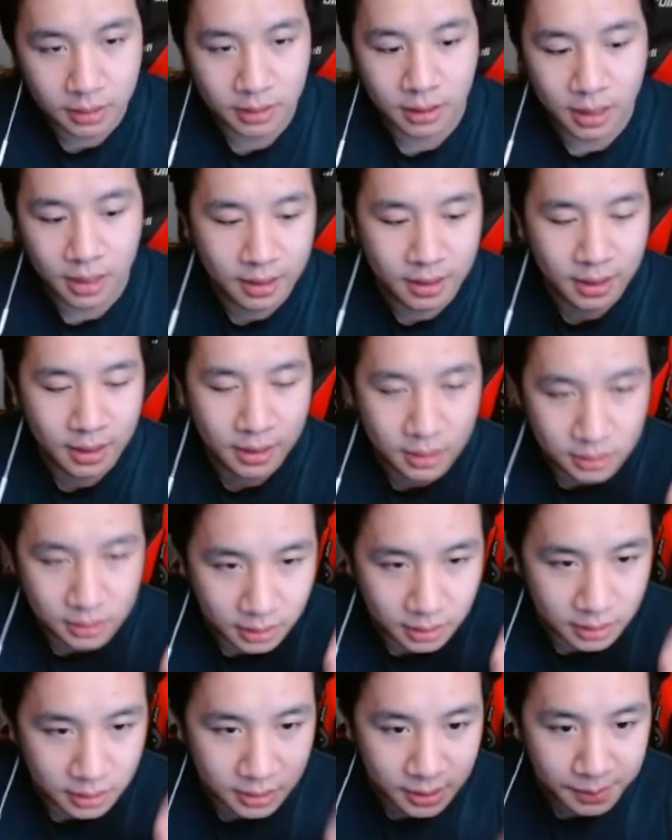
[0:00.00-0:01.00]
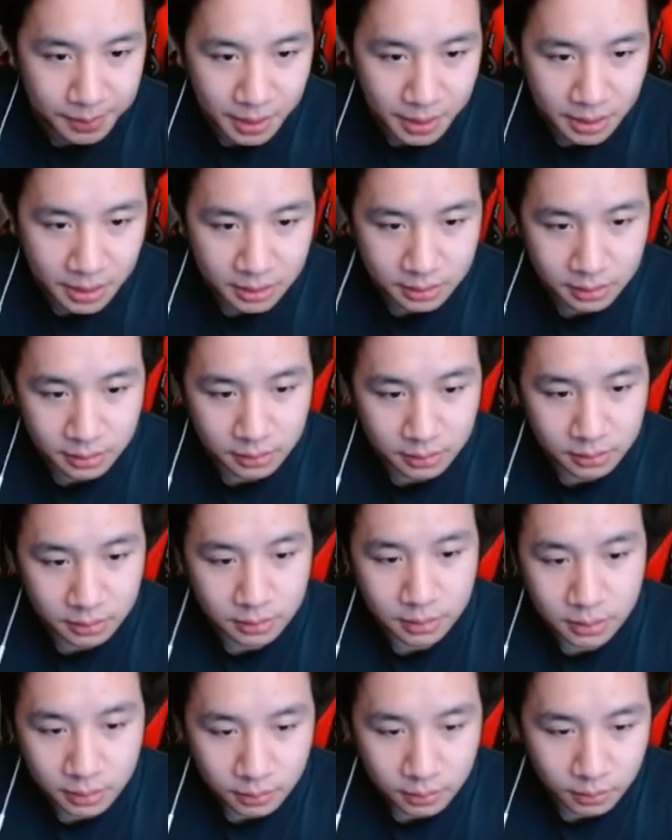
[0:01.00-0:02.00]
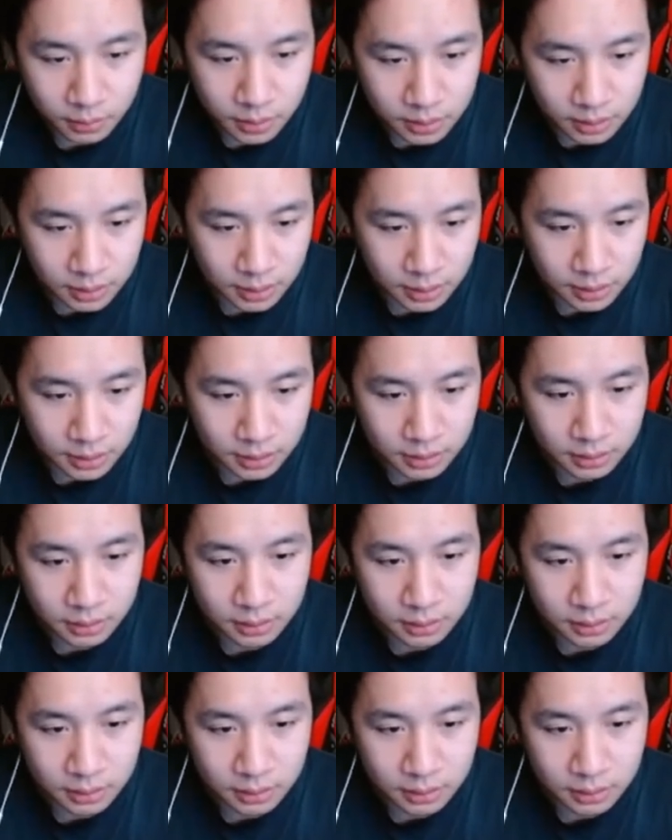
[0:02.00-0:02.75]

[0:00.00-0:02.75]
And then this 13 minus 2, which is just